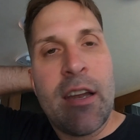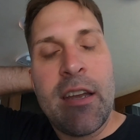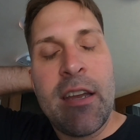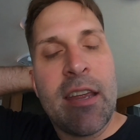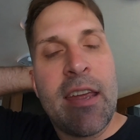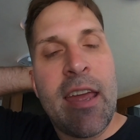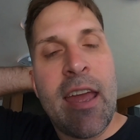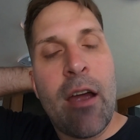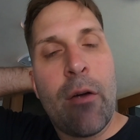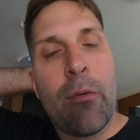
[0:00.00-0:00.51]
that he
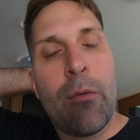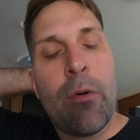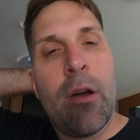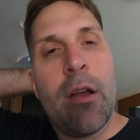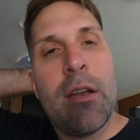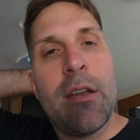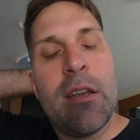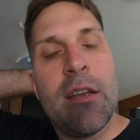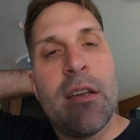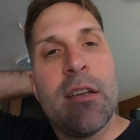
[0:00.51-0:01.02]
can't
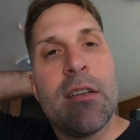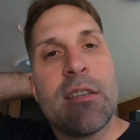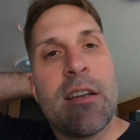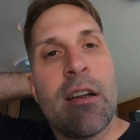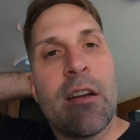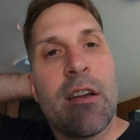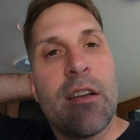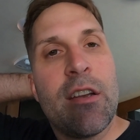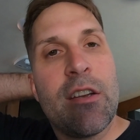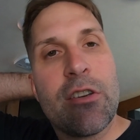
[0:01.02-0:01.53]
run his
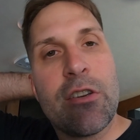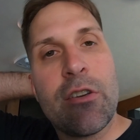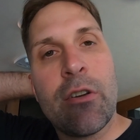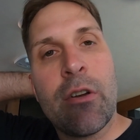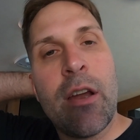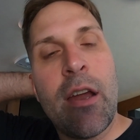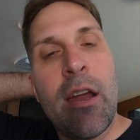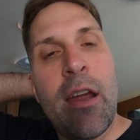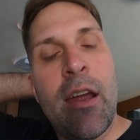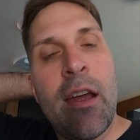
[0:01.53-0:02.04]
air
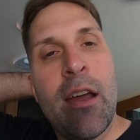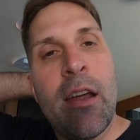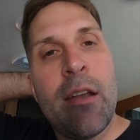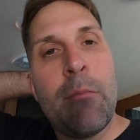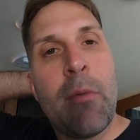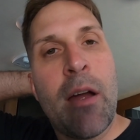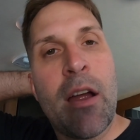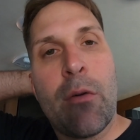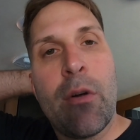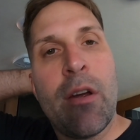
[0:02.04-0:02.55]
conditioner and
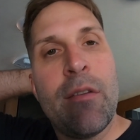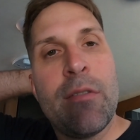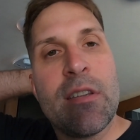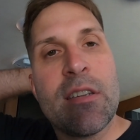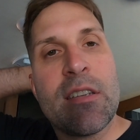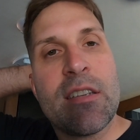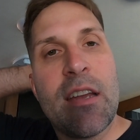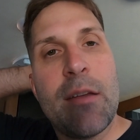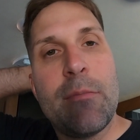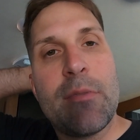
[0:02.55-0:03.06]
microwave at the
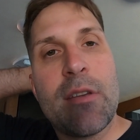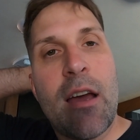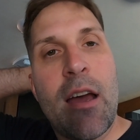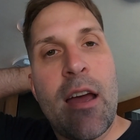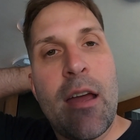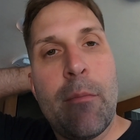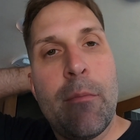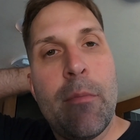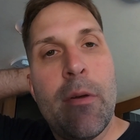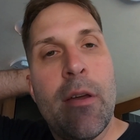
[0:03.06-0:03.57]
same
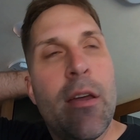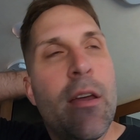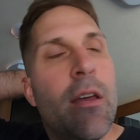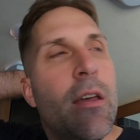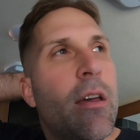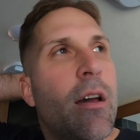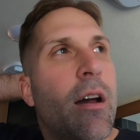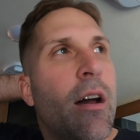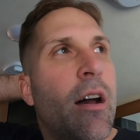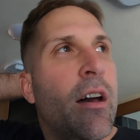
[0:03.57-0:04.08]
time.
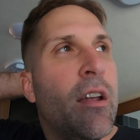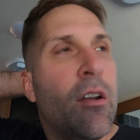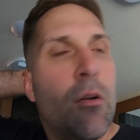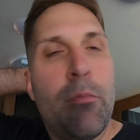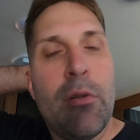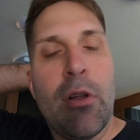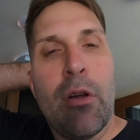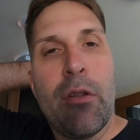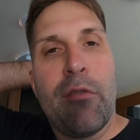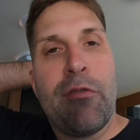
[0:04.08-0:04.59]
It'll
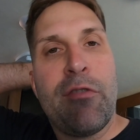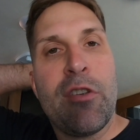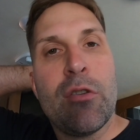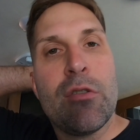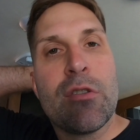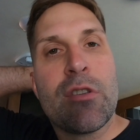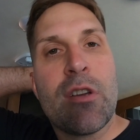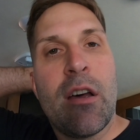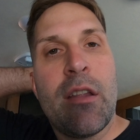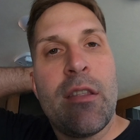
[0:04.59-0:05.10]
blow the
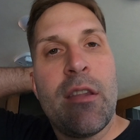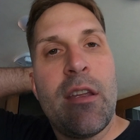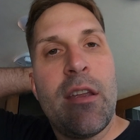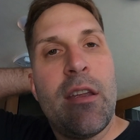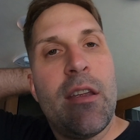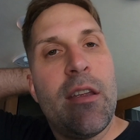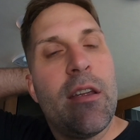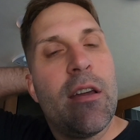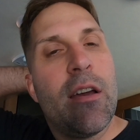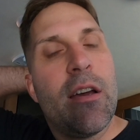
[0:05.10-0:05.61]
fuse on
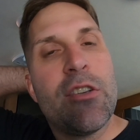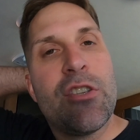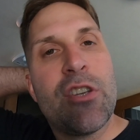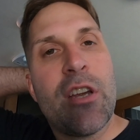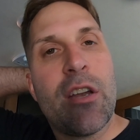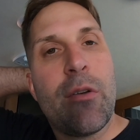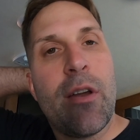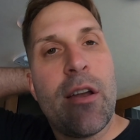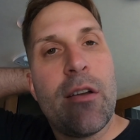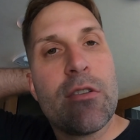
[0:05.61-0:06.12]
the
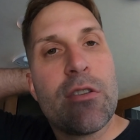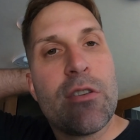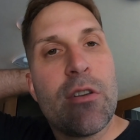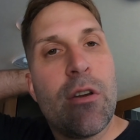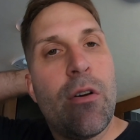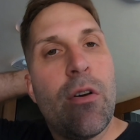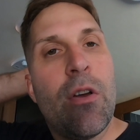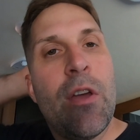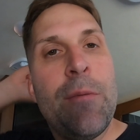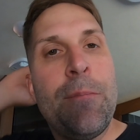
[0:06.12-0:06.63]
generator.
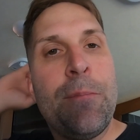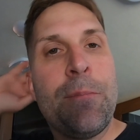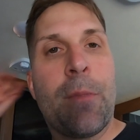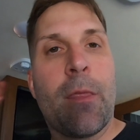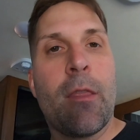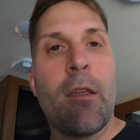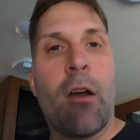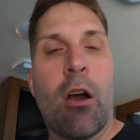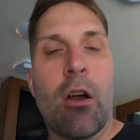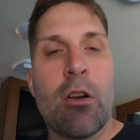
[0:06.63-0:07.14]
So
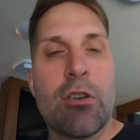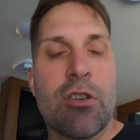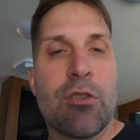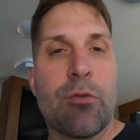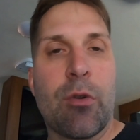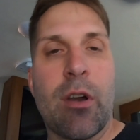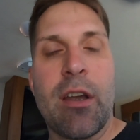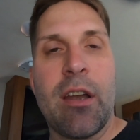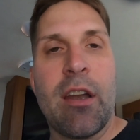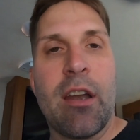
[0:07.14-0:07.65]
ours is
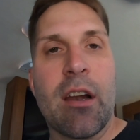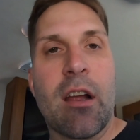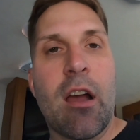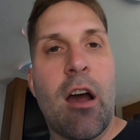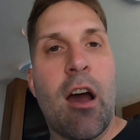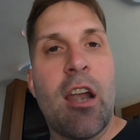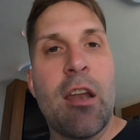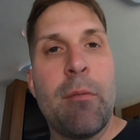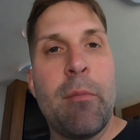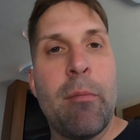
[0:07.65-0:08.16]
running in
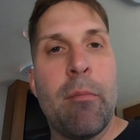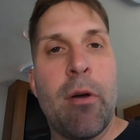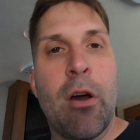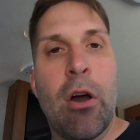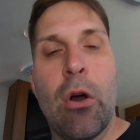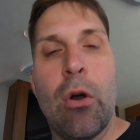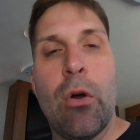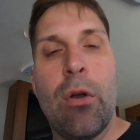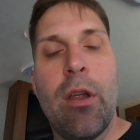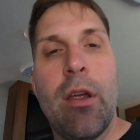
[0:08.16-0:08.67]
economy
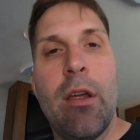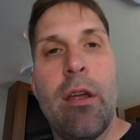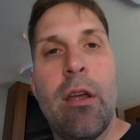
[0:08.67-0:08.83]
mode